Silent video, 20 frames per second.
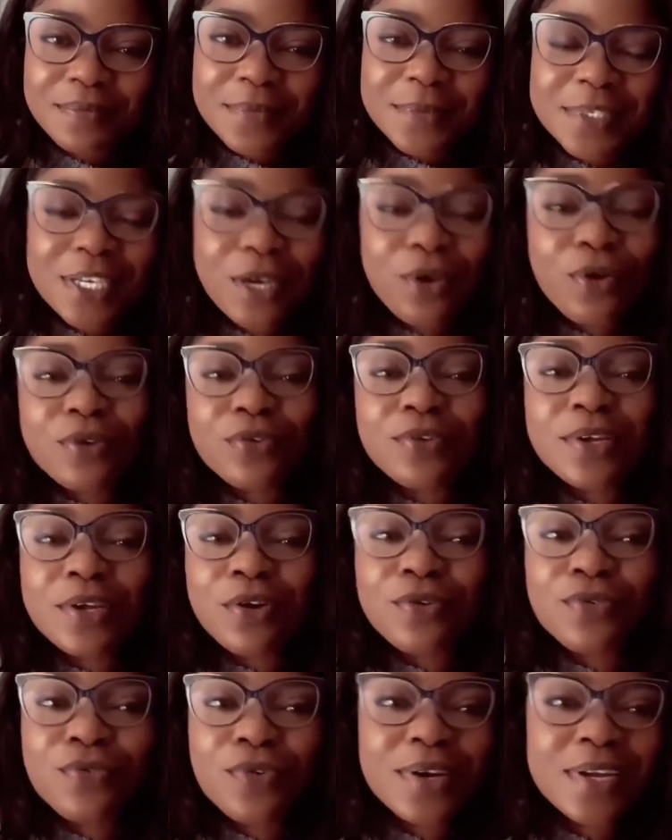tell one the
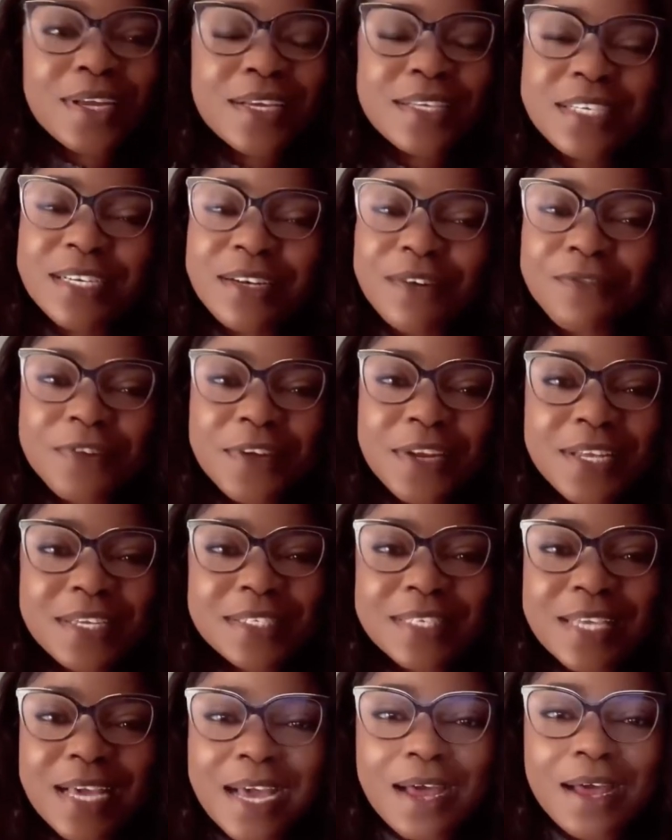one dey jeni
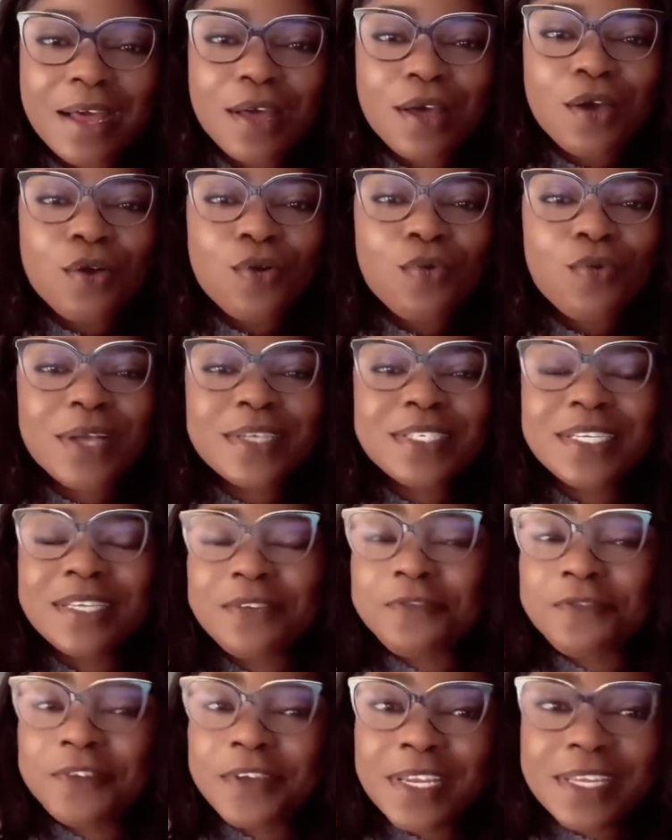feelings ya wa jeni
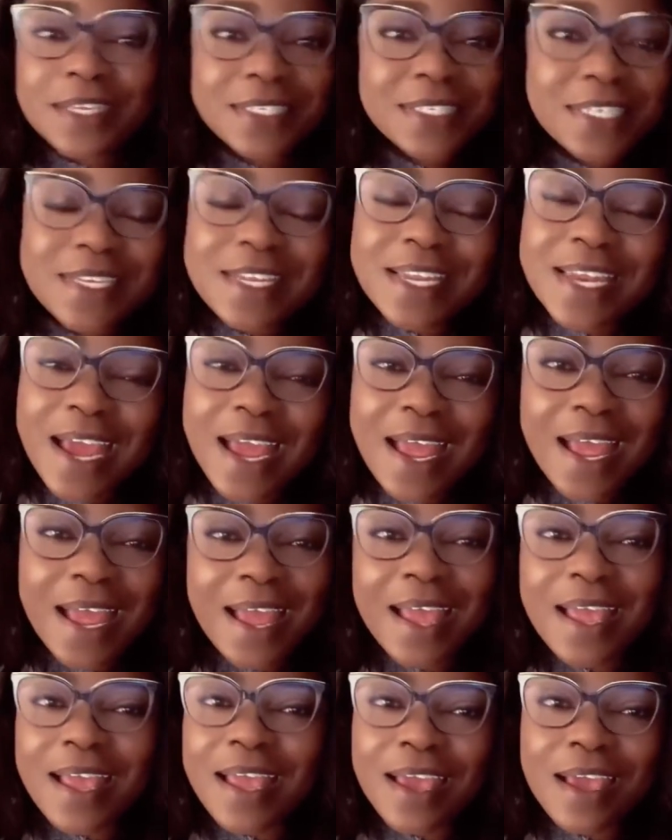feelings
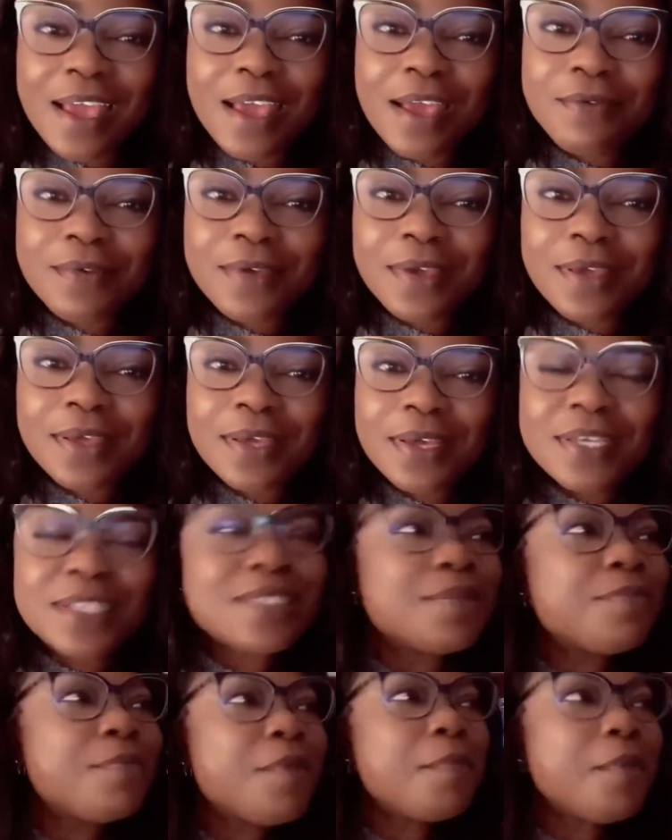nyina ewi
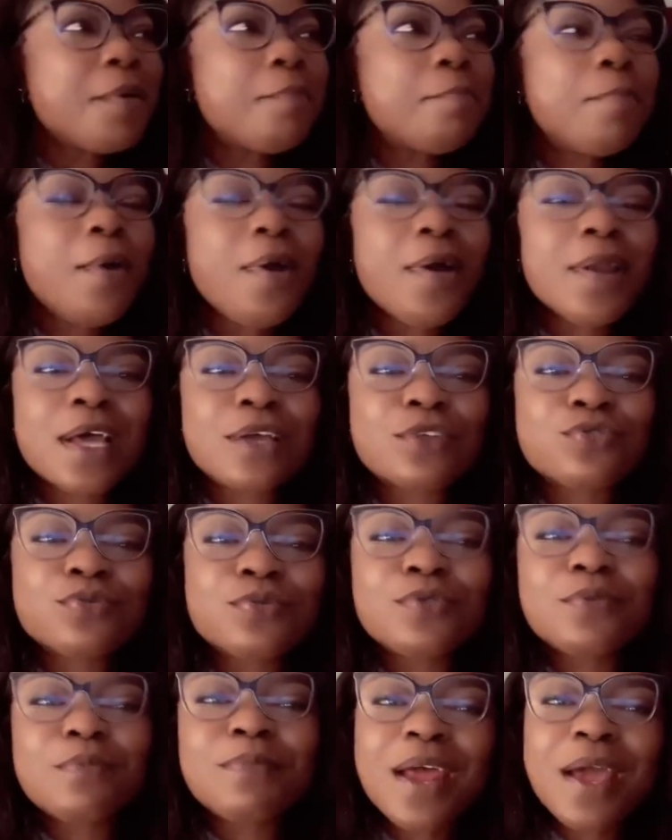se me me born aso
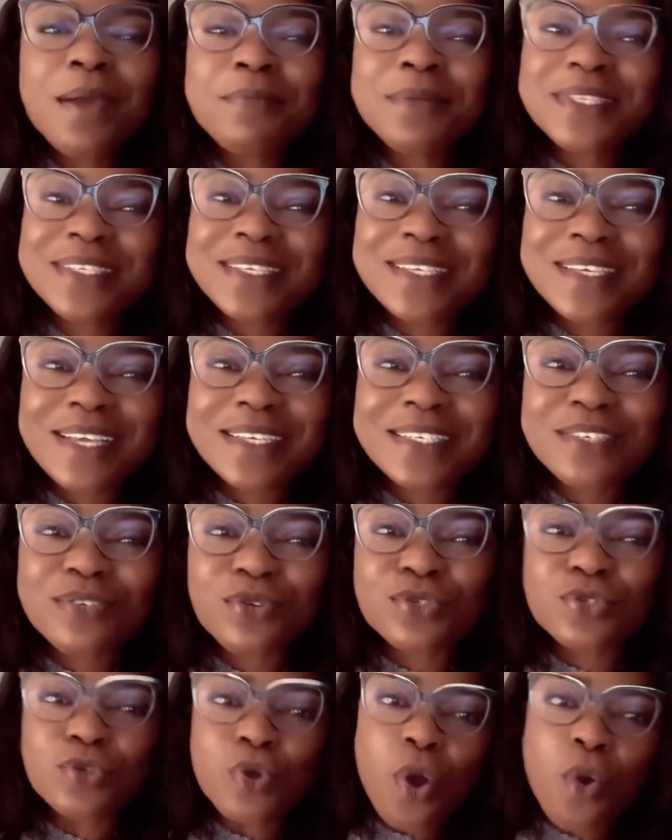no bra bi ti ye chi
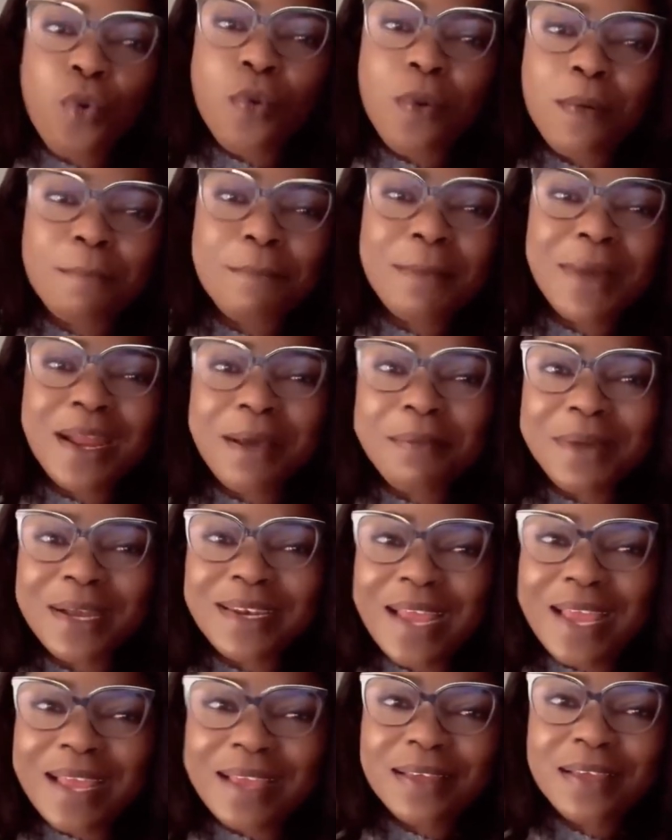no oh madam
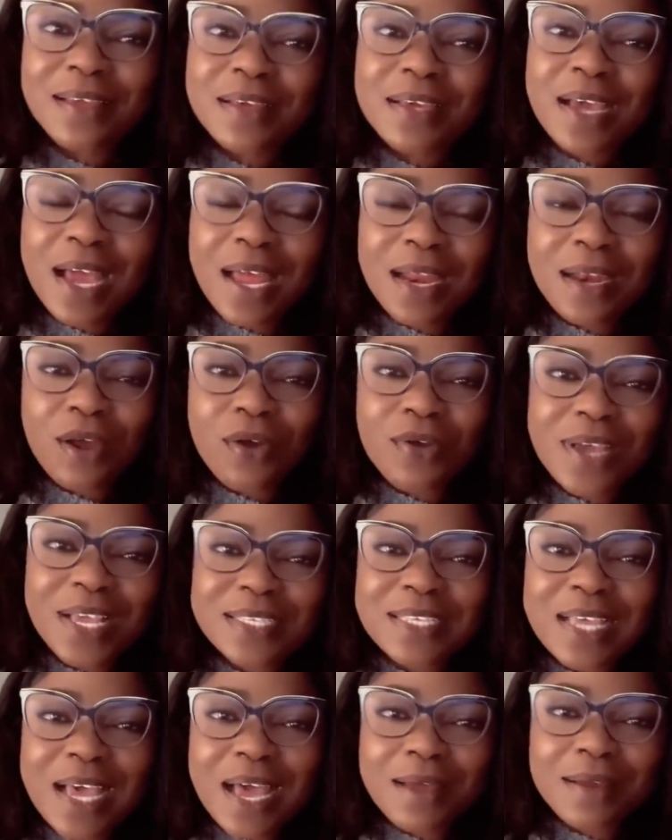adan ana o
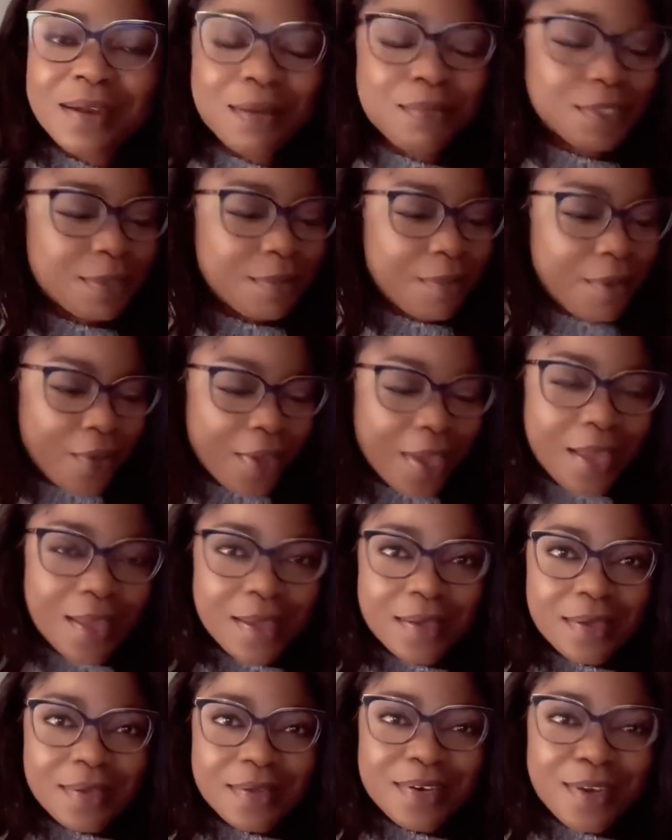yesa na m se be hwe
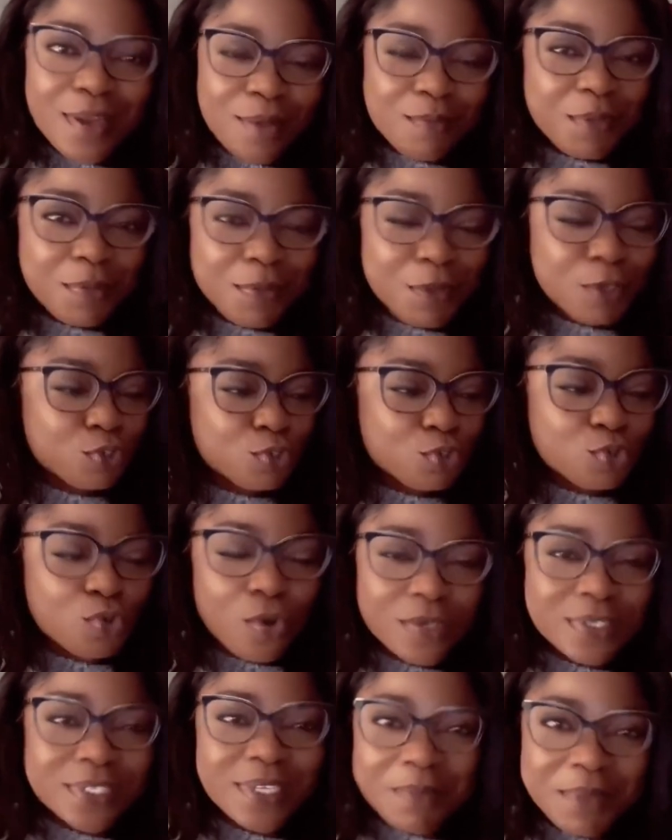na me me so
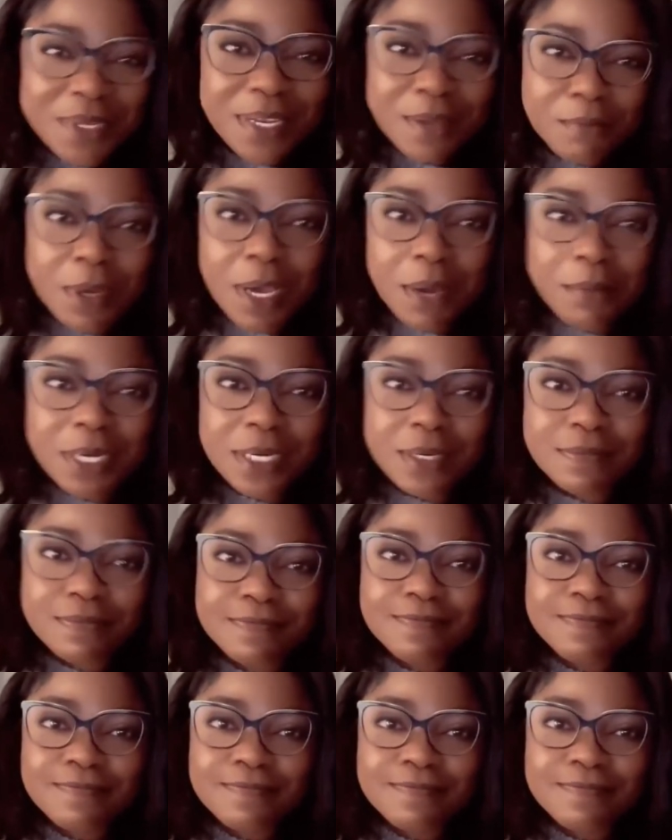se be ne bemani